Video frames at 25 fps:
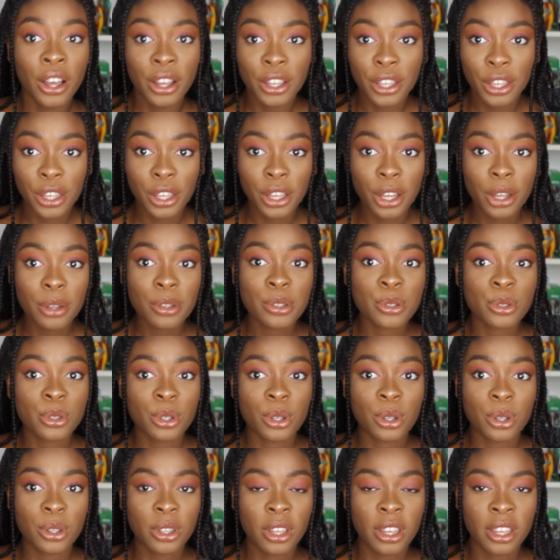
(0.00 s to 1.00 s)
Yeah,
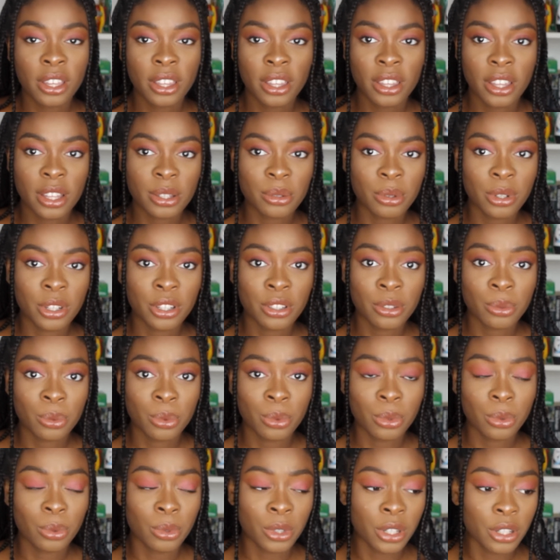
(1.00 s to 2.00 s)
so that's what I
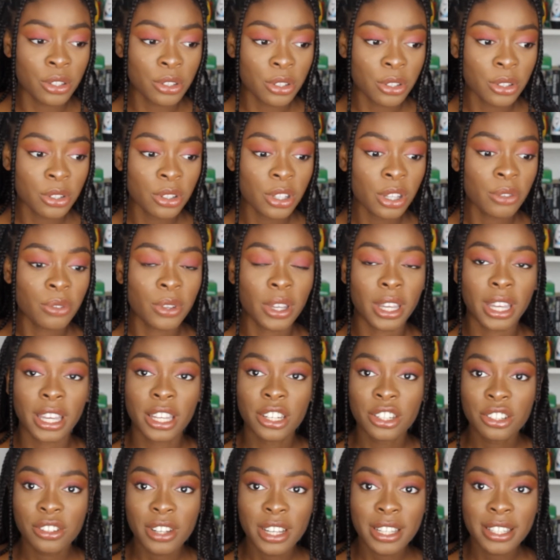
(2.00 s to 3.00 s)
want to do. If you're
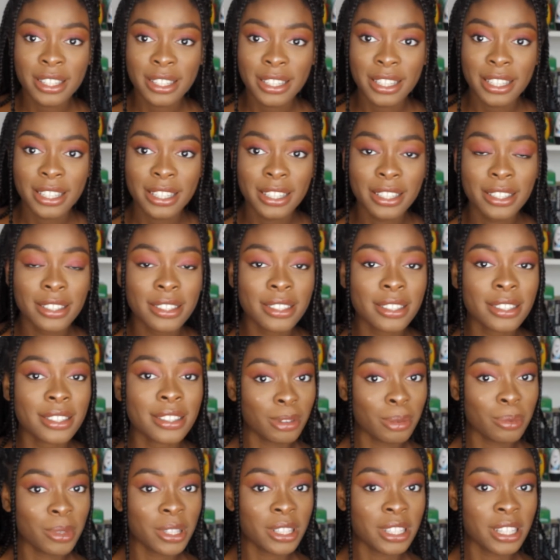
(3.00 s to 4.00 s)
interested,
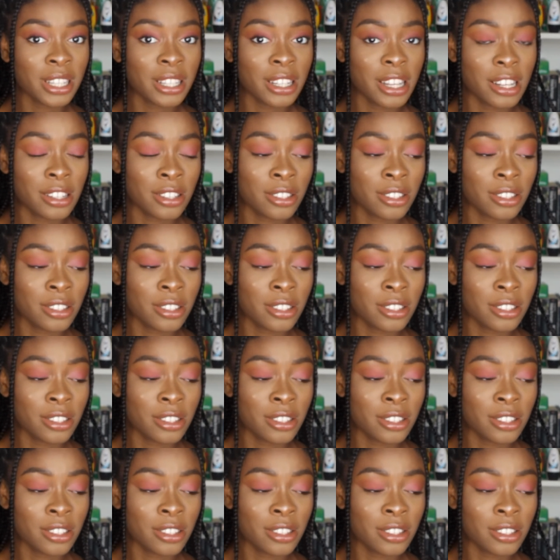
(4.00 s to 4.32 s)
remember to hit that